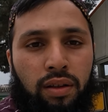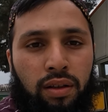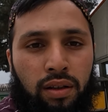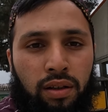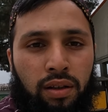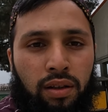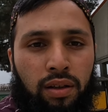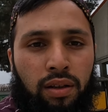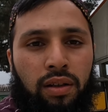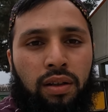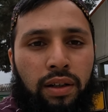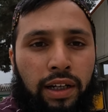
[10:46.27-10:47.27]

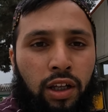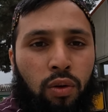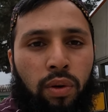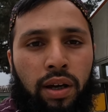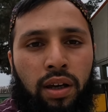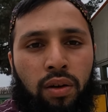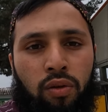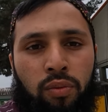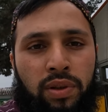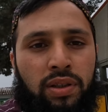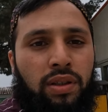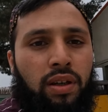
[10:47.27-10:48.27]
oh, or
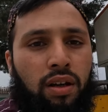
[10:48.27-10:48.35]
Mr.